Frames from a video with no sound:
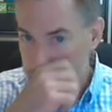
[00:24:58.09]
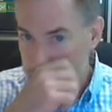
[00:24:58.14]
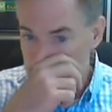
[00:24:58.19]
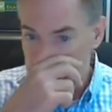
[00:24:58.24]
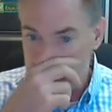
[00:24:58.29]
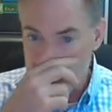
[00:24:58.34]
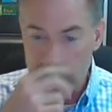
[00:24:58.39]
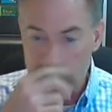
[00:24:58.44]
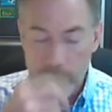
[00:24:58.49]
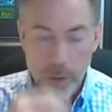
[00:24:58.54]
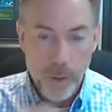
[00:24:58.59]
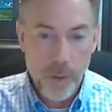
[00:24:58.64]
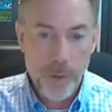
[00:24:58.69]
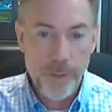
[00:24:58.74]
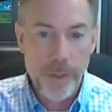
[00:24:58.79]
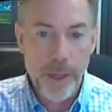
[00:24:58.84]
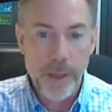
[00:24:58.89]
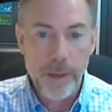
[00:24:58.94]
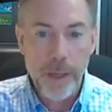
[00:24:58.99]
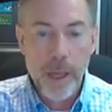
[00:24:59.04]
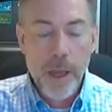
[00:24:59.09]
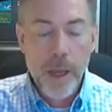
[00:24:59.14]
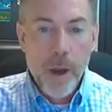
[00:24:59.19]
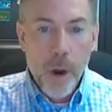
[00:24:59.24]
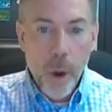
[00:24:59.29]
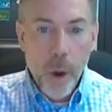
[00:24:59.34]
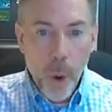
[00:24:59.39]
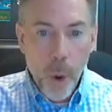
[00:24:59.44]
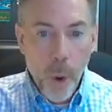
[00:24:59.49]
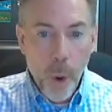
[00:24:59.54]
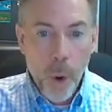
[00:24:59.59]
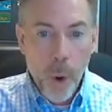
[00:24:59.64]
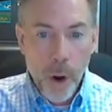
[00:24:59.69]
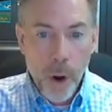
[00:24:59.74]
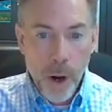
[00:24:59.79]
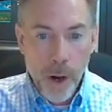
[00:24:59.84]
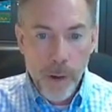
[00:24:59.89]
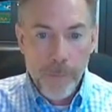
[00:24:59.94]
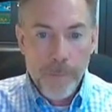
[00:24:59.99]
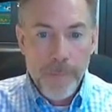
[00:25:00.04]
the end of the whole thing.
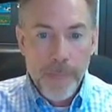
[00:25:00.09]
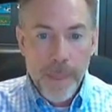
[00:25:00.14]
Or